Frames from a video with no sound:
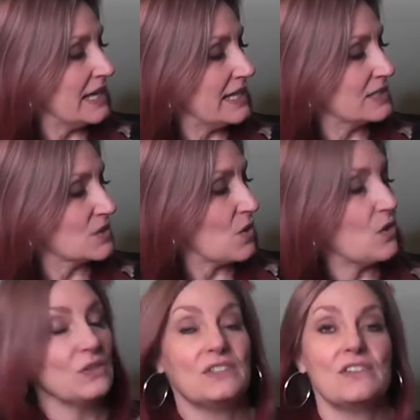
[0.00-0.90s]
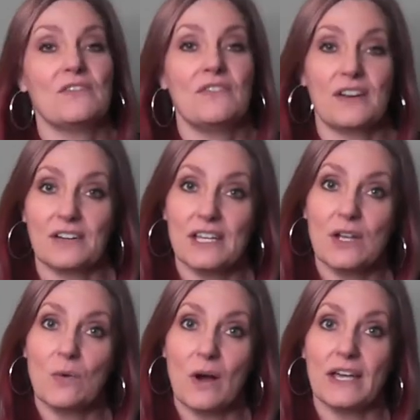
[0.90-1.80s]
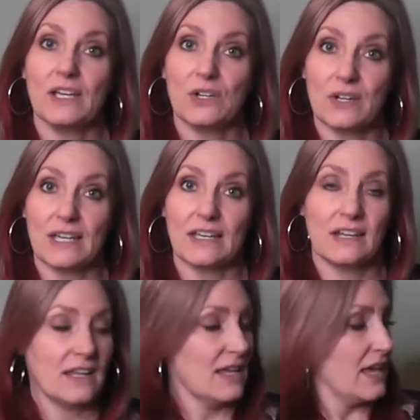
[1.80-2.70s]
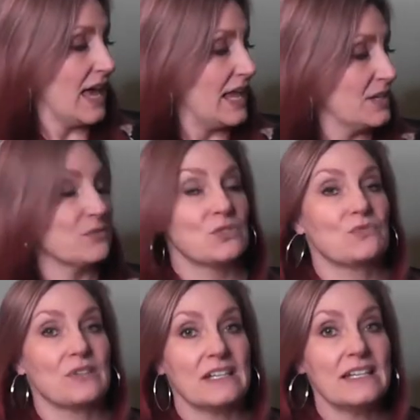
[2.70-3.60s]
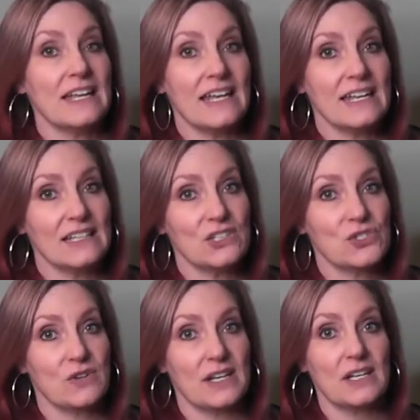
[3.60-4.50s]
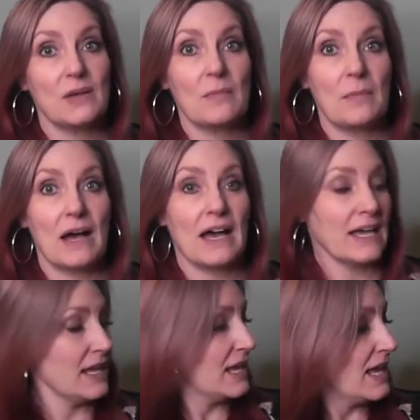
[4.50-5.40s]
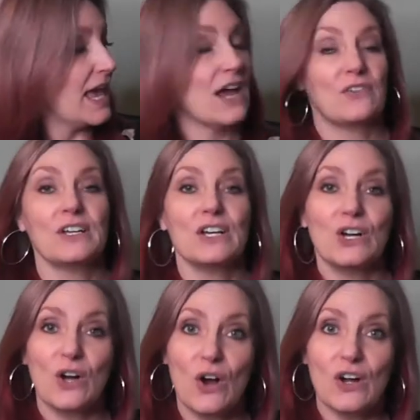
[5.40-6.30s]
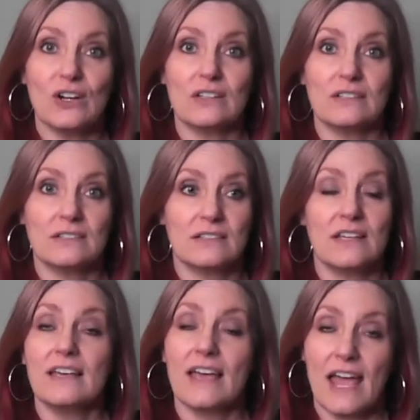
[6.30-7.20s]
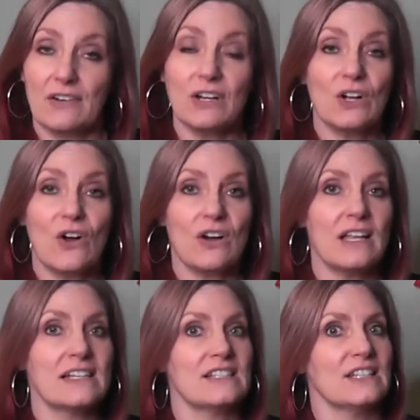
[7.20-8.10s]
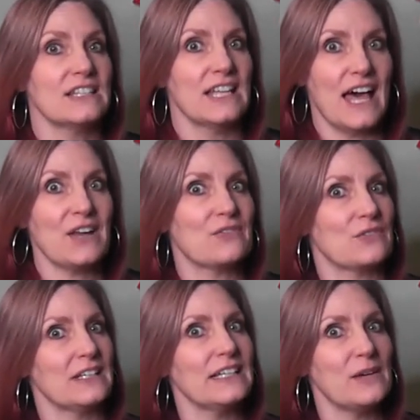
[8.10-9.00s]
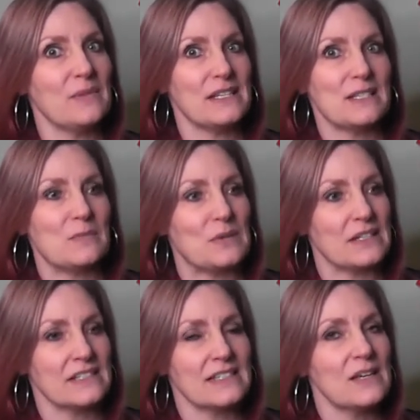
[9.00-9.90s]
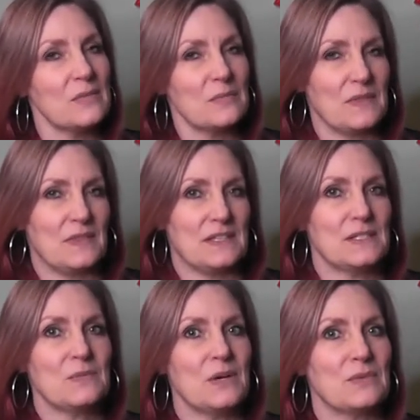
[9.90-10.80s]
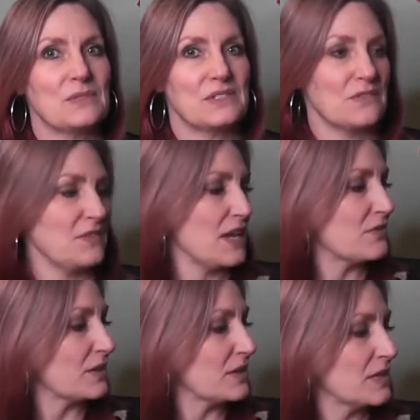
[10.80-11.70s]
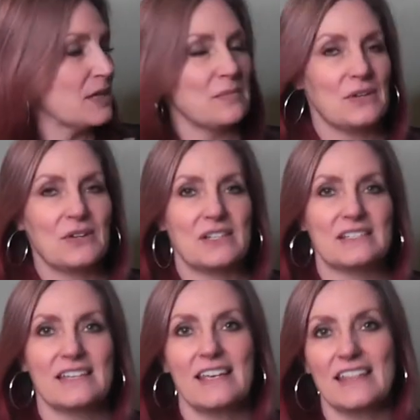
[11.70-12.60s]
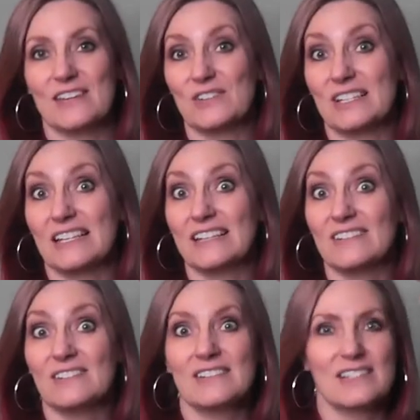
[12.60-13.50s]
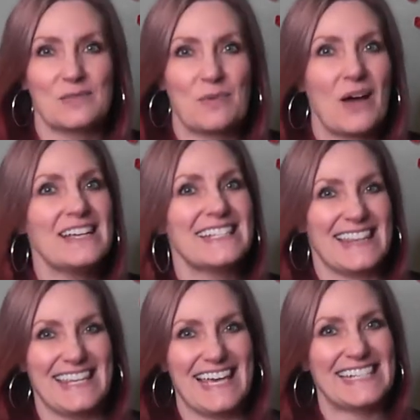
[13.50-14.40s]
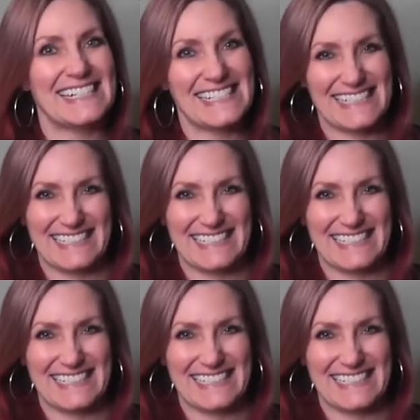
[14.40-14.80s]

It's called The Very Quiet Cricket, and it was written and illustrated by Eric Carle. Eric Carle has a lot of really amazing books, but this one was a favorite because there's a little surprise at the end.